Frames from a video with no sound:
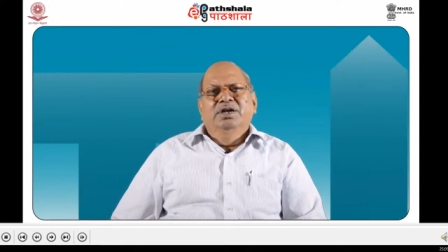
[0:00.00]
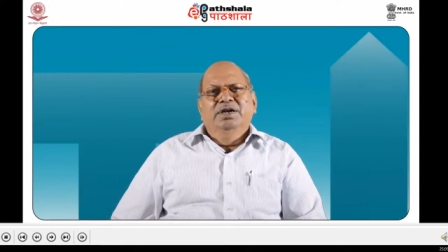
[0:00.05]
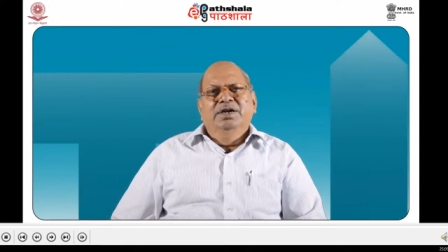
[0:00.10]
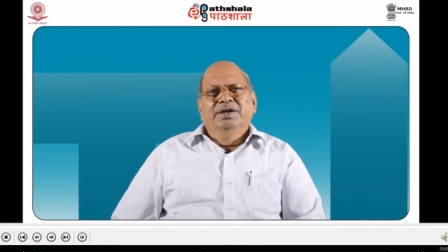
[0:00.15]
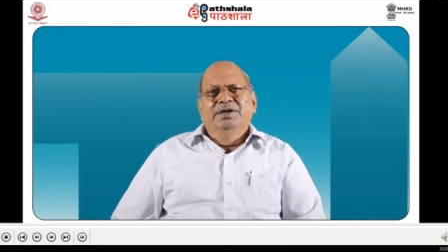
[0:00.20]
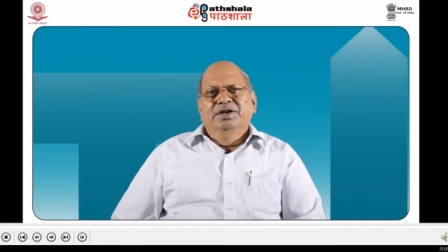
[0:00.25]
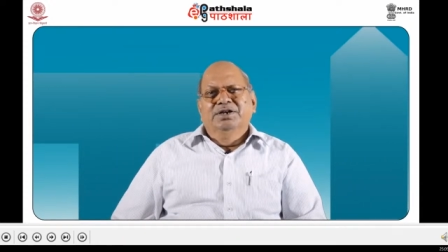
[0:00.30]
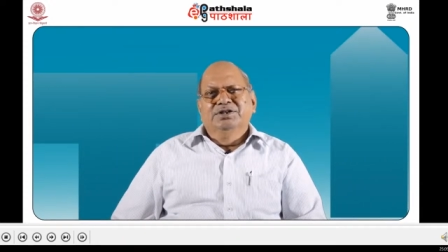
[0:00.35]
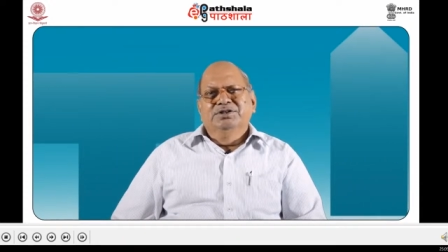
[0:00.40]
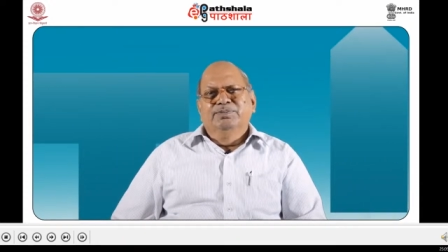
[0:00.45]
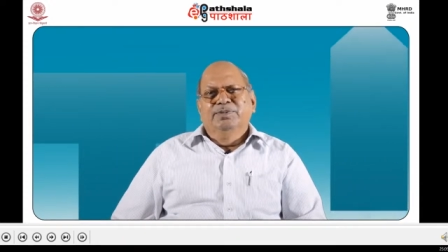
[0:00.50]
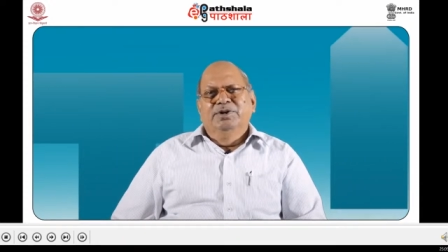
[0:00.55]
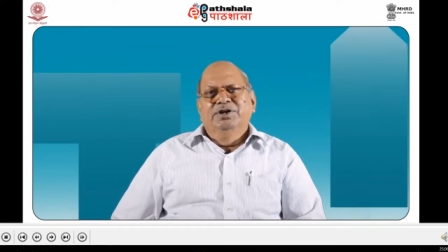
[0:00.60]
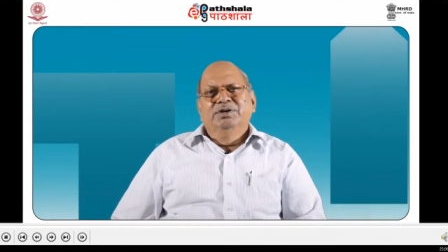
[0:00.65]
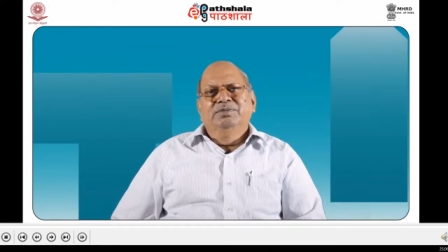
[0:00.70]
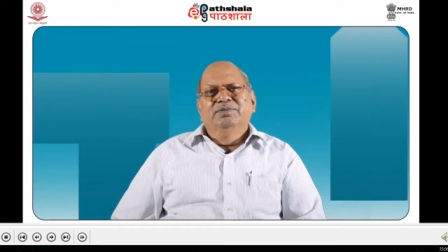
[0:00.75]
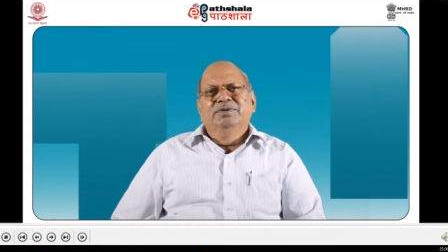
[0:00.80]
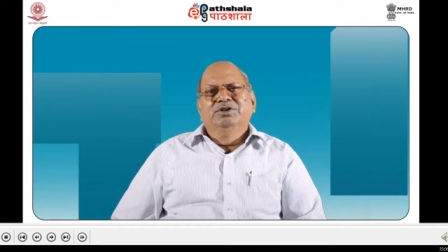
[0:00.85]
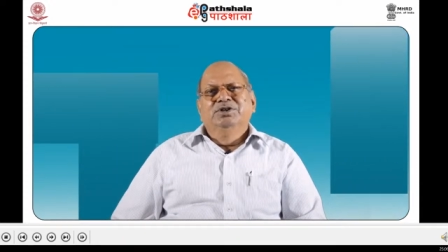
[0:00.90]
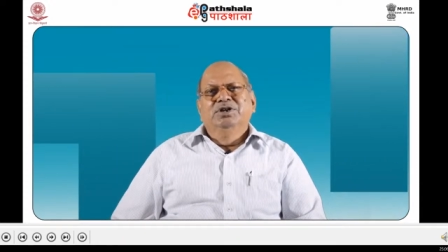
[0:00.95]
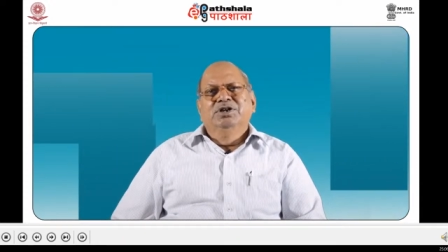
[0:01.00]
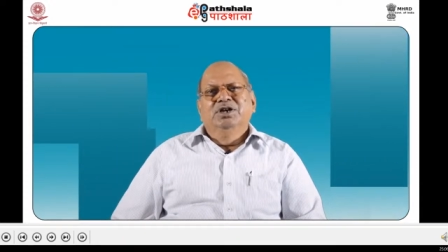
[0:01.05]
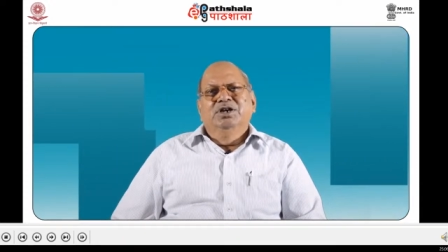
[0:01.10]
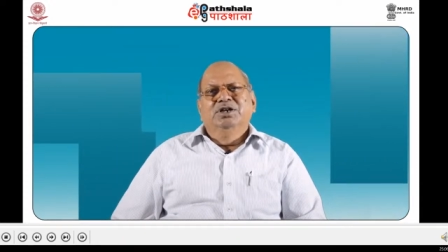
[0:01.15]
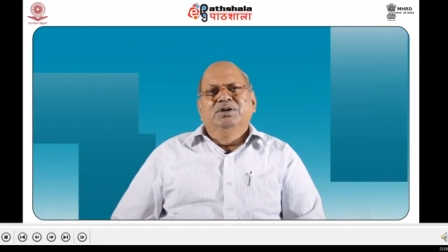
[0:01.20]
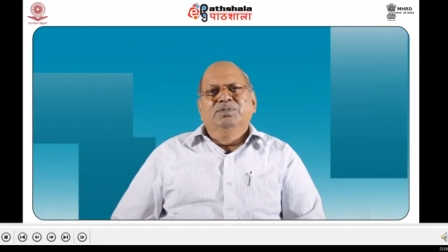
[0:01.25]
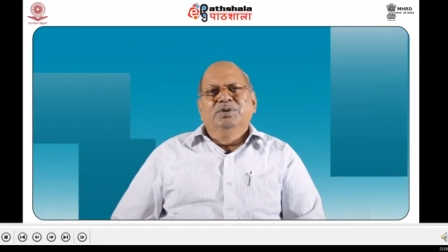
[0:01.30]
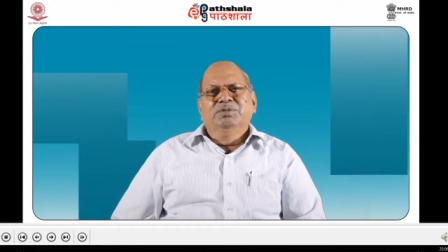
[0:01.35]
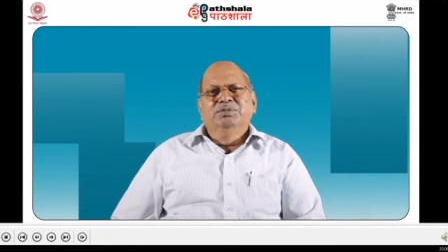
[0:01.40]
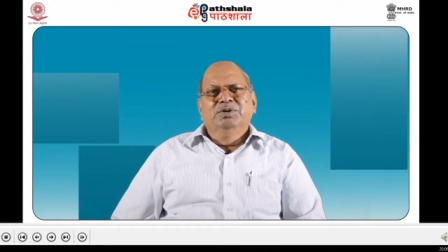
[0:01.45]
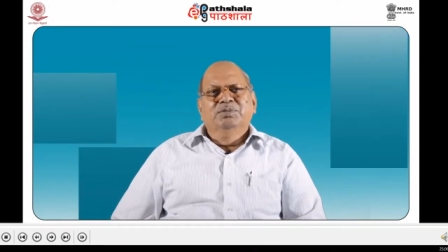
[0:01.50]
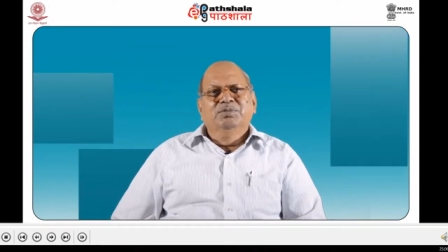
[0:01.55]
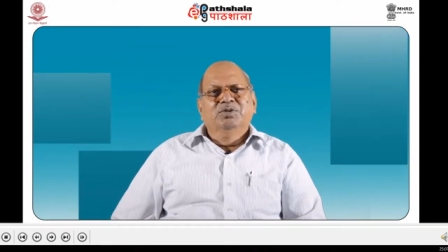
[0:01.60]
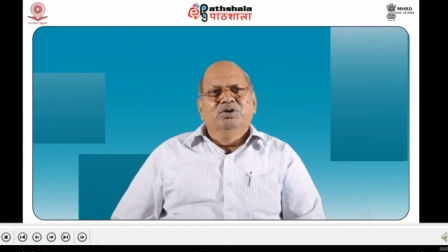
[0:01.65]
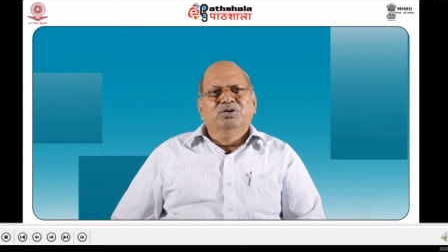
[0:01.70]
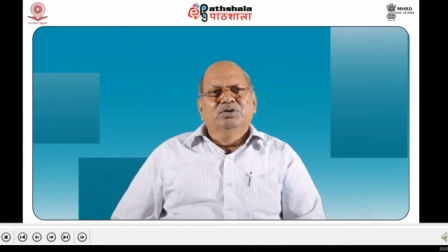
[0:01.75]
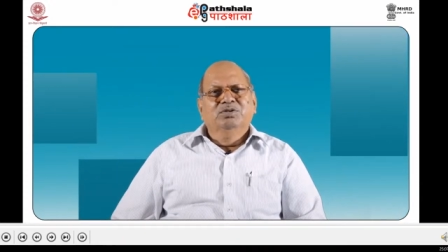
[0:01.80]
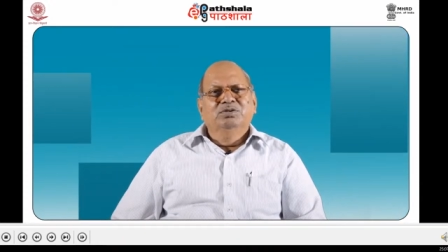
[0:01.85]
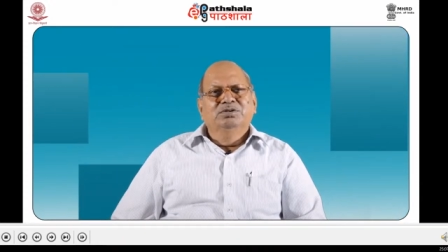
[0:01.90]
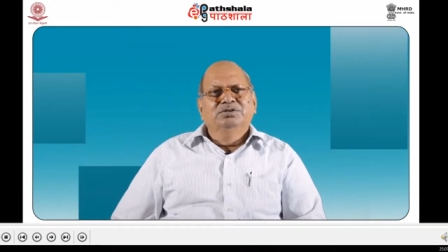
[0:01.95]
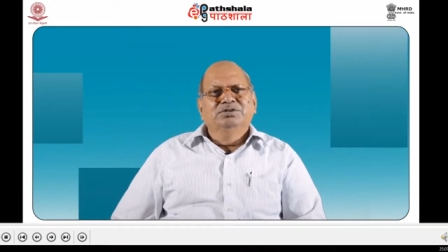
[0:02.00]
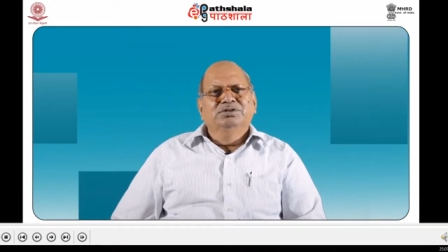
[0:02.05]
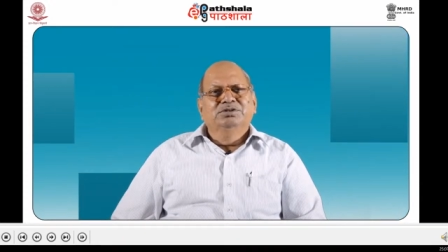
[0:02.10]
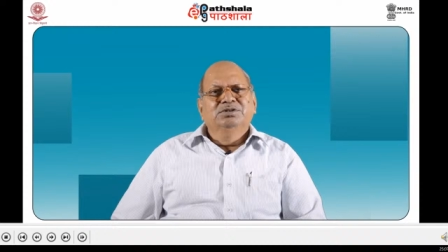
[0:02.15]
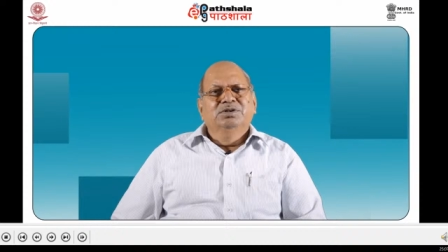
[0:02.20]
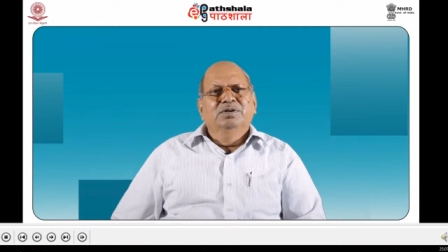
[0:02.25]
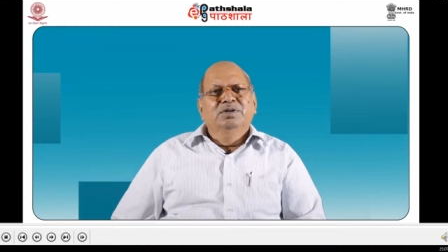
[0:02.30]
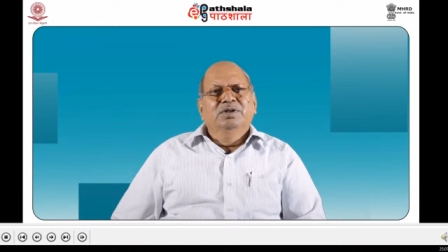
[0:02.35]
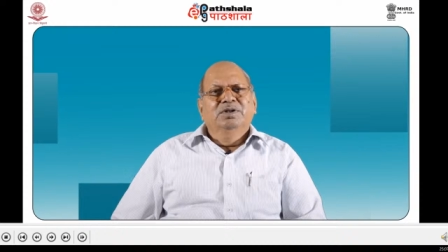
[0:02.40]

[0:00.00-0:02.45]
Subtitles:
and explained with the help of the models.